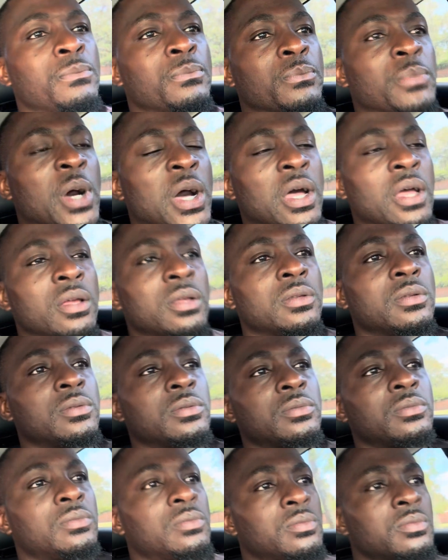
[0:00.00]
But,
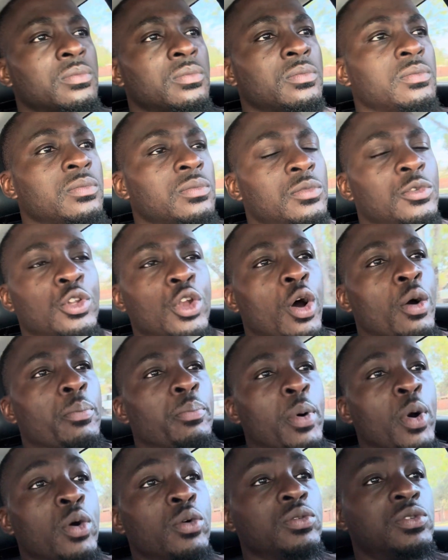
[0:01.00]
you know,
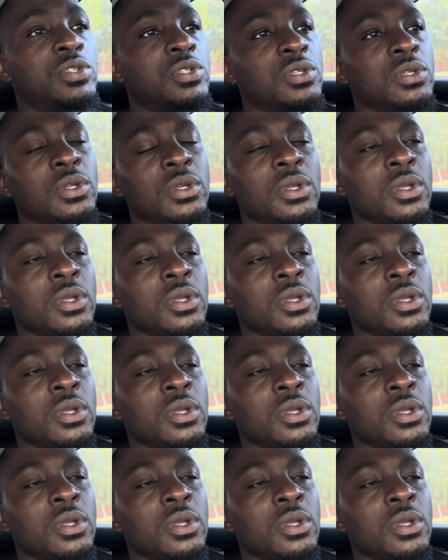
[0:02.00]
Boots